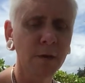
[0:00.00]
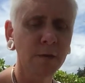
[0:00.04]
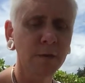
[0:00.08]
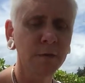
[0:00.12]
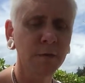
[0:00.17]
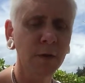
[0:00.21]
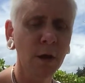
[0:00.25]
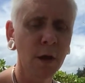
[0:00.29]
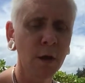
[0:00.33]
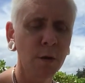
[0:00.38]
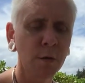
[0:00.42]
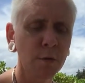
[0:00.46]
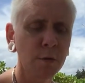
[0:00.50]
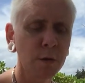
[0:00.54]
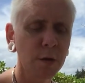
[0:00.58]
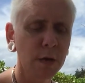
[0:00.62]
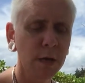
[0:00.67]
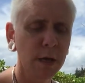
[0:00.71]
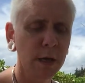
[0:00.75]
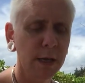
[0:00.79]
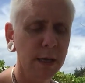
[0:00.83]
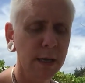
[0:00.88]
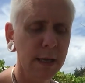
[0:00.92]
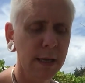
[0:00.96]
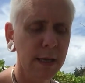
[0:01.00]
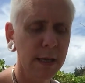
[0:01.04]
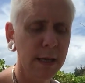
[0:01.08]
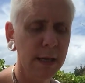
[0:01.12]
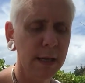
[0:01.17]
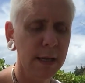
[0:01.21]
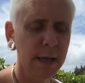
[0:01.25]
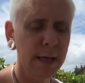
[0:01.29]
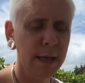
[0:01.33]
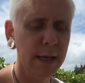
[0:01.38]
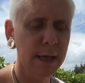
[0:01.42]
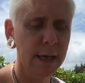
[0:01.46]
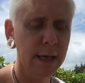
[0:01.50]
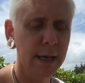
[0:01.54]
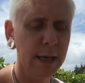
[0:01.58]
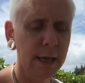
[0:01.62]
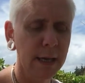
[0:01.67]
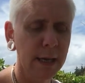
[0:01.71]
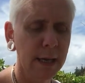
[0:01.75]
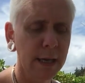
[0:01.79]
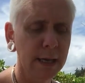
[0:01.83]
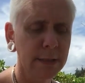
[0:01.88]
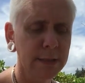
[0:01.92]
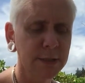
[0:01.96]
So
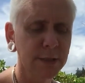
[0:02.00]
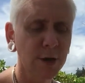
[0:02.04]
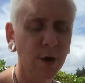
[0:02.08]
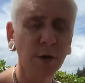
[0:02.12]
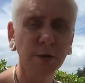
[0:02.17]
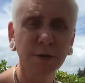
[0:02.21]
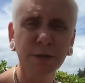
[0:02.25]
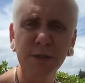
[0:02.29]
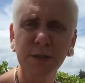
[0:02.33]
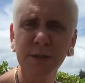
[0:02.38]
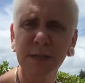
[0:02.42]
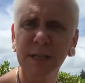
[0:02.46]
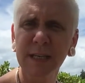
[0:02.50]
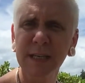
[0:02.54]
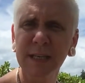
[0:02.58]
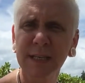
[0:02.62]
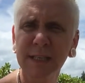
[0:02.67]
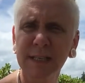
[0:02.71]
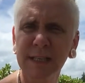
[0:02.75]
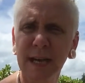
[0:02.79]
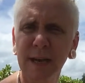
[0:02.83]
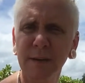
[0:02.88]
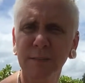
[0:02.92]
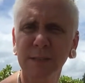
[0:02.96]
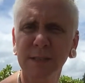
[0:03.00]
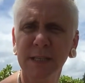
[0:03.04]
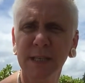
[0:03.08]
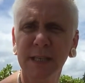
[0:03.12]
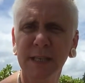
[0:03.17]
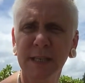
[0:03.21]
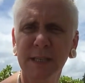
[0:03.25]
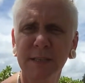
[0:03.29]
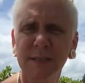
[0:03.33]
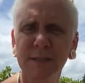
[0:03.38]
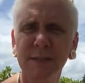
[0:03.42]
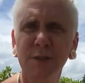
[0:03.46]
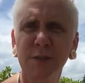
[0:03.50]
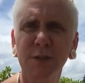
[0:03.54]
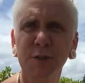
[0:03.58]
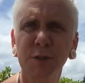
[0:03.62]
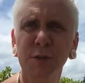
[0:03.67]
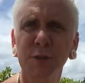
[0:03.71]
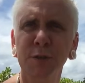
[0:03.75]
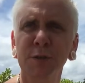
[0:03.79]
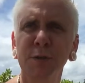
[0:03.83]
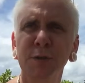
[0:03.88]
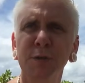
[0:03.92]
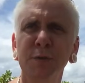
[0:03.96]
it's constantly adapting
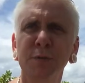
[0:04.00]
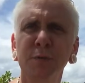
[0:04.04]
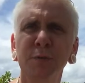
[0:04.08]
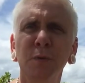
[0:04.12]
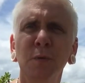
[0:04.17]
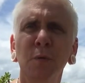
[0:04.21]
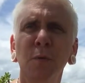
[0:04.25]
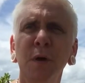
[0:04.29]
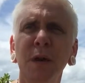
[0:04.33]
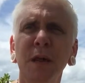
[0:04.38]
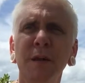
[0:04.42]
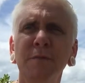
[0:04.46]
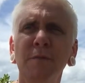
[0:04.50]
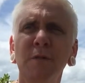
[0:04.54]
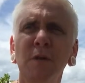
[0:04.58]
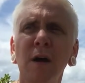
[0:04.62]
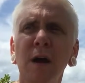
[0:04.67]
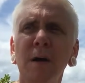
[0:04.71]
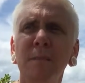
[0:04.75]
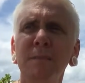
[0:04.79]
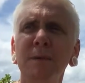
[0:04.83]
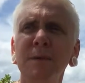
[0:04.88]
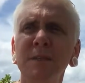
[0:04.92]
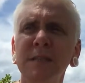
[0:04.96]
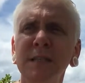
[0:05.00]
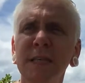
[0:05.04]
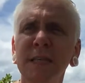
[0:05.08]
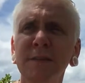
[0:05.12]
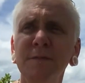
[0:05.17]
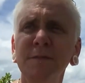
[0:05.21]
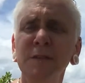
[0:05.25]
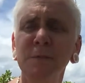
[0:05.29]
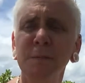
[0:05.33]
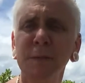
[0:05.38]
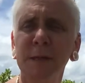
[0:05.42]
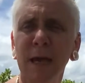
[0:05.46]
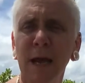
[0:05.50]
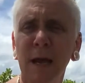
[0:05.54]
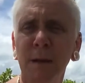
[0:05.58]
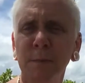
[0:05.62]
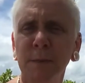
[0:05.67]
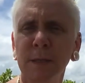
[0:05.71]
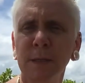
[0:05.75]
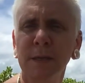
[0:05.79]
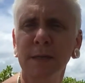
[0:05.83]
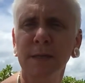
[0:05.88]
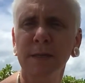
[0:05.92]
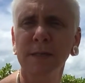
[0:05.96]
to whatever I perceive to be
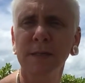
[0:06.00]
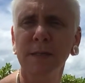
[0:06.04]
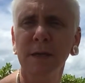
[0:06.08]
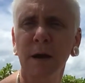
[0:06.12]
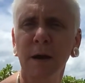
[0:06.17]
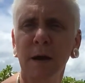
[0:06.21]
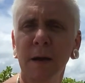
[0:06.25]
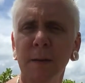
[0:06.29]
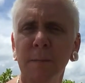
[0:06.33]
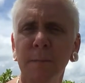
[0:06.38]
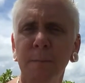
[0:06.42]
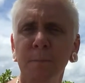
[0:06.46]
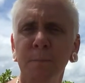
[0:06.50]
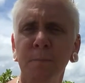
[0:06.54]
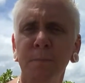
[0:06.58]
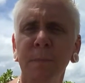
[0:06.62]
happening at the time.